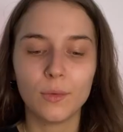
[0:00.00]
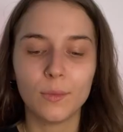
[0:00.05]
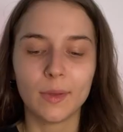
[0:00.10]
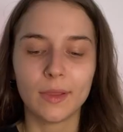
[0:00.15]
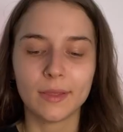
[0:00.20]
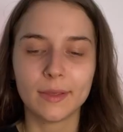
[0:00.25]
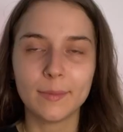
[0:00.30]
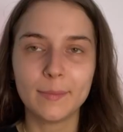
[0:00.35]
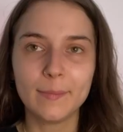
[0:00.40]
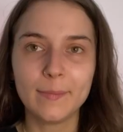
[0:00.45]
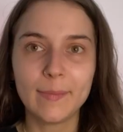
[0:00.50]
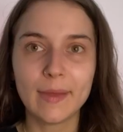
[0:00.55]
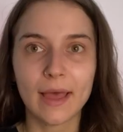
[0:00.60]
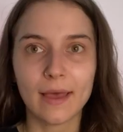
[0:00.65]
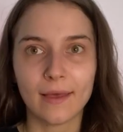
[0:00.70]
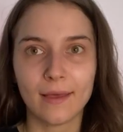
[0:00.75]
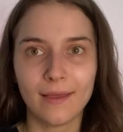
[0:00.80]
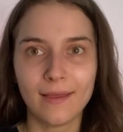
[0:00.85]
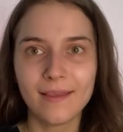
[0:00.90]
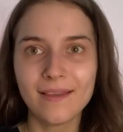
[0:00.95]
Welcome
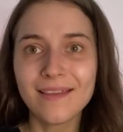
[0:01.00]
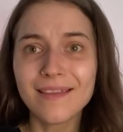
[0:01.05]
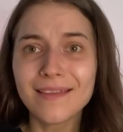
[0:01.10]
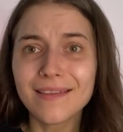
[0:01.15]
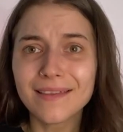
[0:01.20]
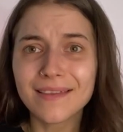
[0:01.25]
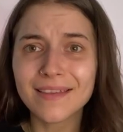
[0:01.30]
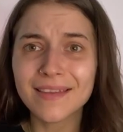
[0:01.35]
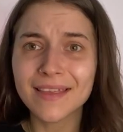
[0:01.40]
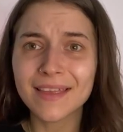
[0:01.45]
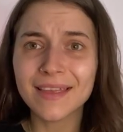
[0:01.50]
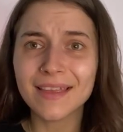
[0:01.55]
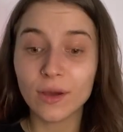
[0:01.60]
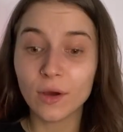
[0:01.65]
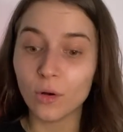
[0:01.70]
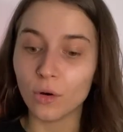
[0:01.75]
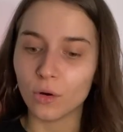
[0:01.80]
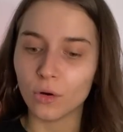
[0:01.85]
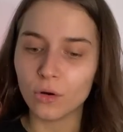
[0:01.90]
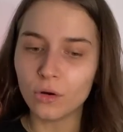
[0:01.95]
back.
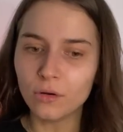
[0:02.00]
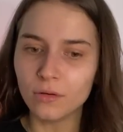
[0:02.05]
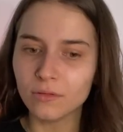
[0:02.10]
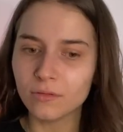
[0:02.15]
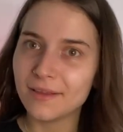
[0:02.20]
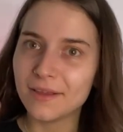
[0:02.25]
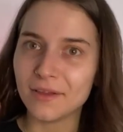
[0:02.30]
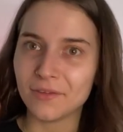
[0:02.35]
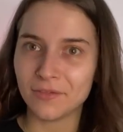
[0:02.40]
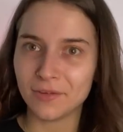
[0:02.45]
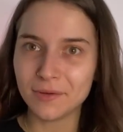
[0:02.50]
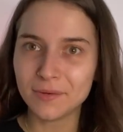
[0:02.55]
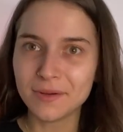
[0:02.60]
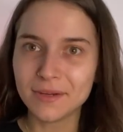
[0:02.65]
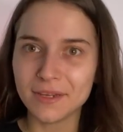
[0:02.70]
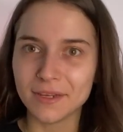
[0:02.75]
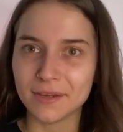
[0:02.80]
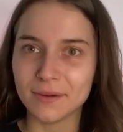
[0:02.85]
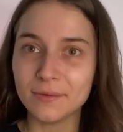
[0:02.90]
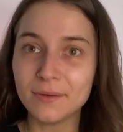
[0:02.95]
Or, if you are
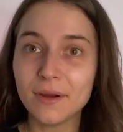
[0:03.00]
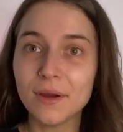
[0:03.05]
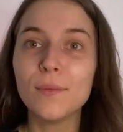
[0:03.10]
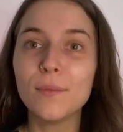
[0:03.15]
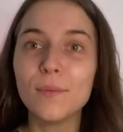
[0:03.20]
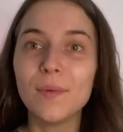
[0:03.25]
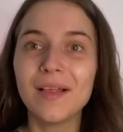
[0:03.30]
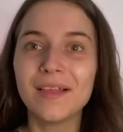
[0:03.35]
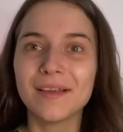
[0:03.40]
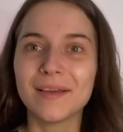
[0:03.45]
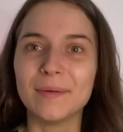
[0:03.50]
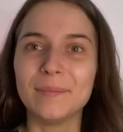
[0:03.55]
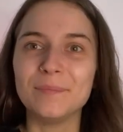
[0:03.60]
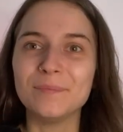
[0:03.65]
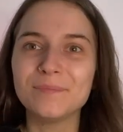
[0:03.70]
new, welcome.